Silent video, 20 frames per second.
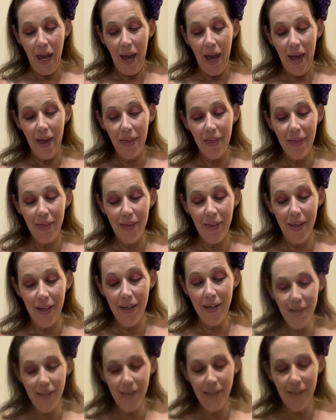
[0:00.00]
And
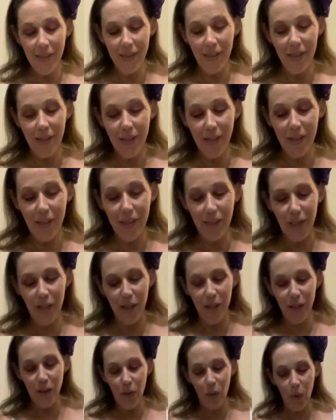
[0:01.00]
this is the
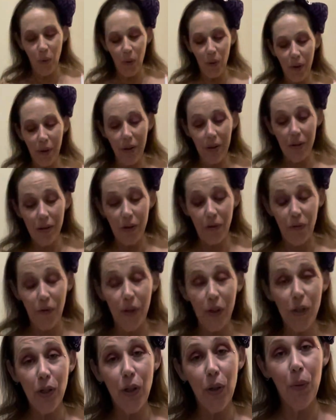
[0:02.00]
notorious
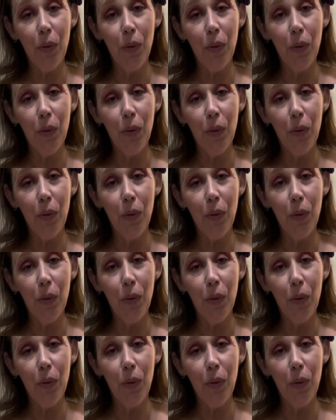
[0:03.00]
fish who